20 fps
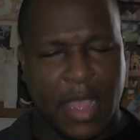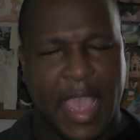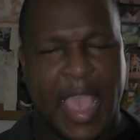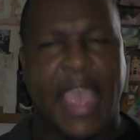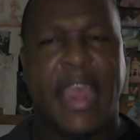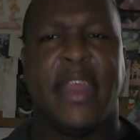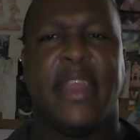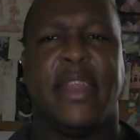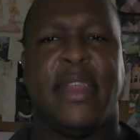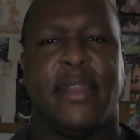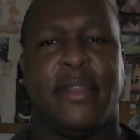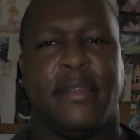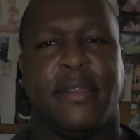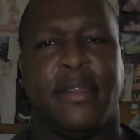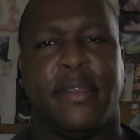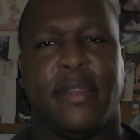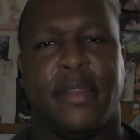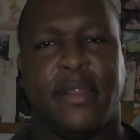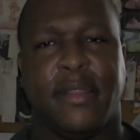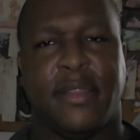edited
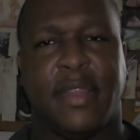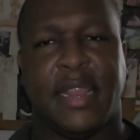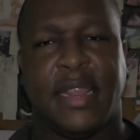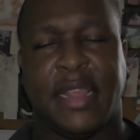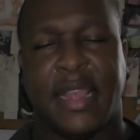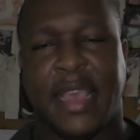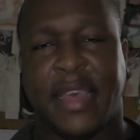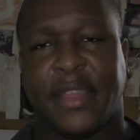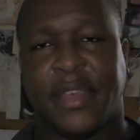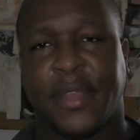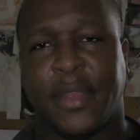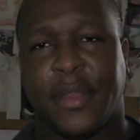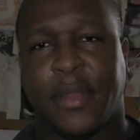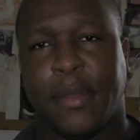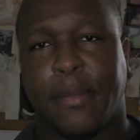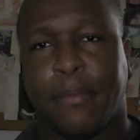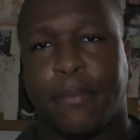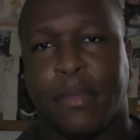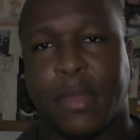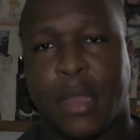
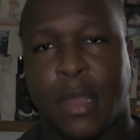together,